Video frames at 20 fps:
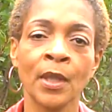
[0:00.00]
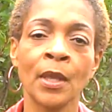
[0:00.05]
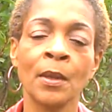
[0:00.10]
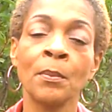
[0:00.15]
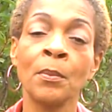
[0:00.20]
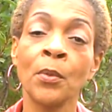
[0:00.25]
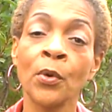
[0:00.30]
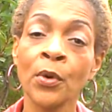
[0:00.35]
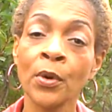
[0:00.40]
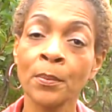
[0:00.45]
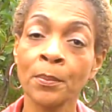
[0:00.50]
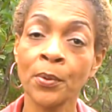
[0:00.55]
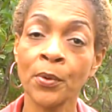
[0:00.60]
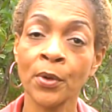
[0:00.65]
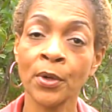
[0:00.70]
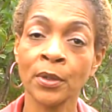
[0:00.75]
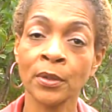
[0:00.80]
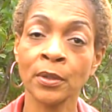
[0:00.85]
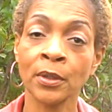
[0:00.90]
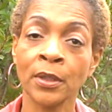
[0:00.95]
and more
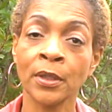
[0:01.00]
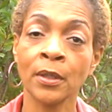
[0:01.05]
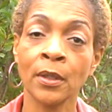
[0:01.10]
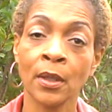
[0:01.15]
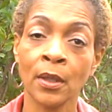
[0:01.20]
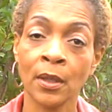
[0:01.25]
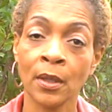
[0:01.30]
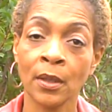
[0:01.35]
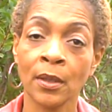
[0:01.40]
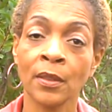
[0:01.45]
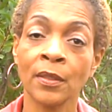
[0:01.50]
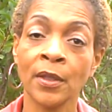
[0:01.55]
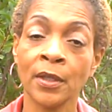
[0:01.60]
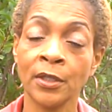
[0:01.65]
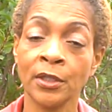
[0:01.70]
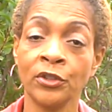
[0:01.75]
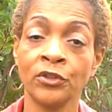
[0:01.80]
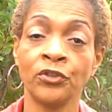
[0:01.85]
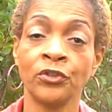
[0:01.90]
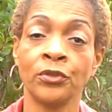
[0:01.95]
importantly, they
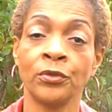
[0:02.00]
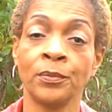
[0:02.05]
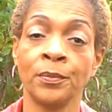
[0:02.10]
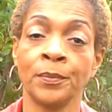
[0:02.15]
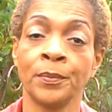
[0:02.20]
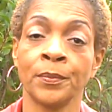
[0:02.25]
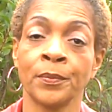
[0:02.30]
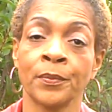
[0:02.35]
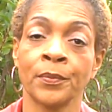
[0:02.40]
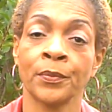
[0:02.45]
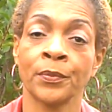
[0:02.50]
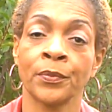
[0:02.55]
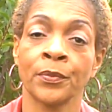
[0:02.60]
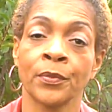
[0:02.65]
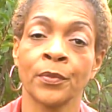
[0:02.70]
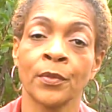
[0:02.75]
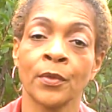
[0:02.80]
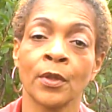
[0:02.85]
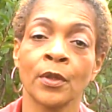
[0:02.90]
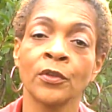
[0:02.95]
need you.
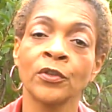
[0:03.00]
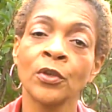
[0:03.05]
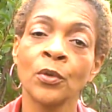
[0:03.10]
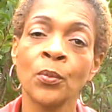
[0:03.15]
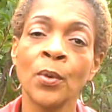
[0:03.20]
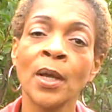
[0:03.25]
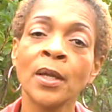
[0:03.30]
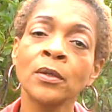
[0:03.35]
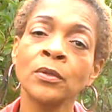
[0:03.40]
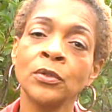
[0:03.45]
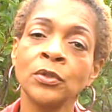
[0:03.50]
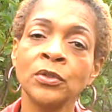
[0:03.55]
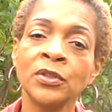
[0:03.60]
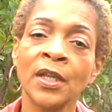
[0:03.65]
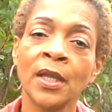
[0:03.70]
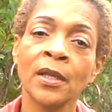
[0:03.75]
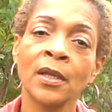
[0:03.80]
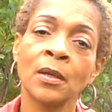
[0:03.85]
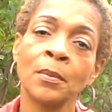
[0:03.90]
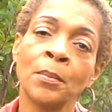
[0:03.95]
So why don't you
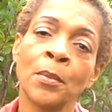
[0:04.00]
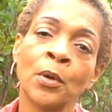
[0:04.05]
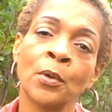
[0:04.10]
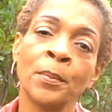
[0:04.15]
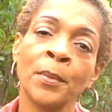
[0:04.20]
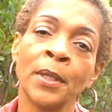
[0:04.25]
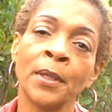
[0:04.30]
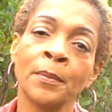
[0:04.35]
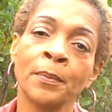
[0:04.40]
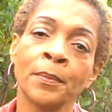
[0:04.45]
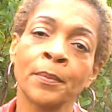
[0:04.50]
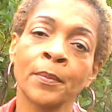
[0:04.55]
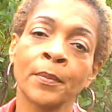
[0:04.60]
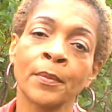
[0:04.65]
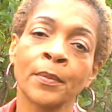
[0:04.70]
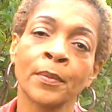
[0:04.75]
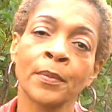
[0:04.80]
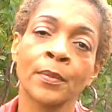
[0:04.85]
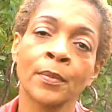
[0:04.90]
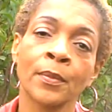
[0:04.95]
take a moment
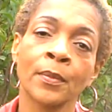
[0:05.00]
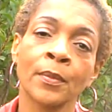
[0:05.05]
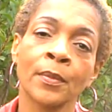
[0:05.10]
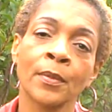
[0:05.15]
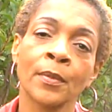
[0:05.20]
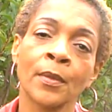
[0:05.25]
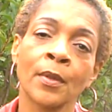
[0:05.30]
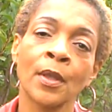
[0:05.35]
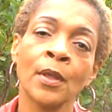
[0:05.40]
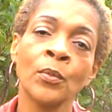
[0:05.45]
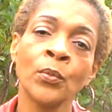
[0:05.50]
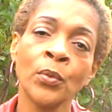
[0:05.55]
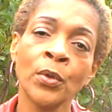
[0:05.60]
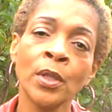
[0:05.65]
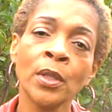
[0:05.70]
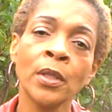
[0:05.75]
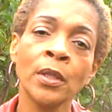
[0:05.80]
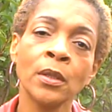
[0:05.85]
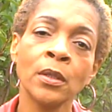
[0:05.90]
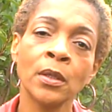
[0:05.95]
and
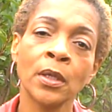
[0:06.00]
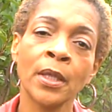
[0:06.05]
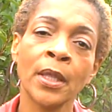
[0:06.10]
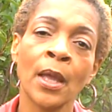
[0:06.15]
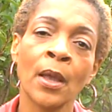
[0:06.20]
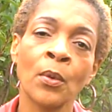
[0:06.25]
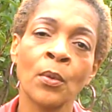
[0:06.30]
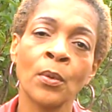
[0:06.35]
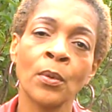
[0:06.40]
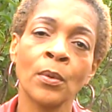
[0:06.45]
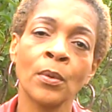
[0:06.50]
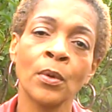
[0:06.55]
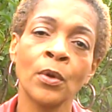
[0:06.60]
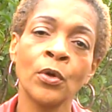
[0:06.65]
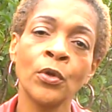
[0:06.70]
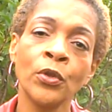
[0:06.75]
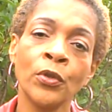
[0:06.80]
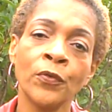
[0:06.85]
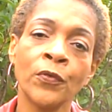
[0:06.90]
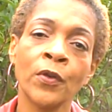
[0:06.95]
really look at
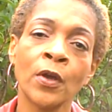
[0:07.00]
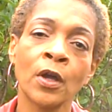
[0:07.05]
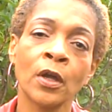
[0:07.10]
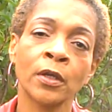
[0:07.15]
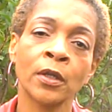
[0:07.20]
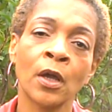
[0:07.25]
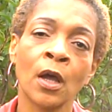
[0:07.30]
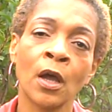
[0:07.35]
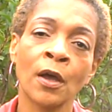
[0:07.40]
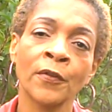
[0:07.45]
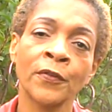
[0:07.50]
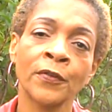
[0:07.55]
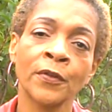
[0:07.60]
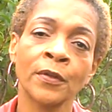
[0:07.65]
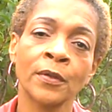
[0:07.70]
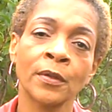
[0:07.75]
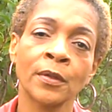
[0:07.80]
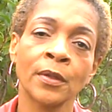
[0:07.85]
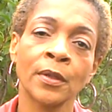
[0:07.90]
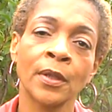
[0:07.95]
who you've cut off
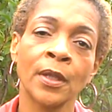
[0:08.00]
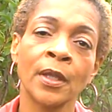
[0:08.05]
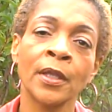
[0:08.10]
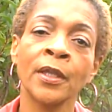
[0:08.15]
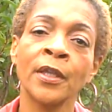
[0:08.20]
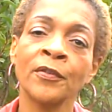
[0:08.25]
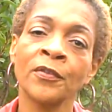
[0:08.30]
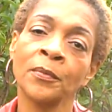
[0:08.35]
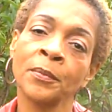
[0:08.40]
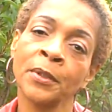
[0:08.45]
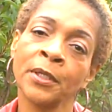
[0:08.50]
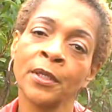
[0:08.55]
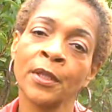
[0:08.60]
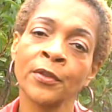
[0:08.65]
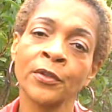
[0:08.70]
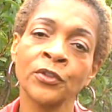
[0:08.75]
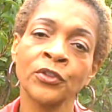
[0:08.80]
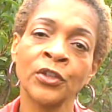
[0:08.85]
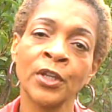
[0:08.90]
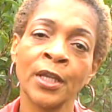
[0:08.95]
and give them
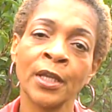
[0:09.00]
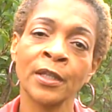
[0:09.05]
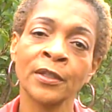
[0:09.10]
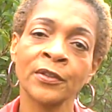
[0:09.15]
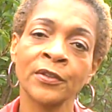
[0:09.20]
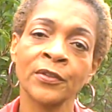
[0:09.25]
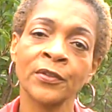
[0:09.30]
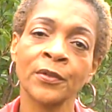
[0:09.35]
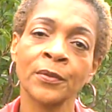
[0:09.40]
another chance.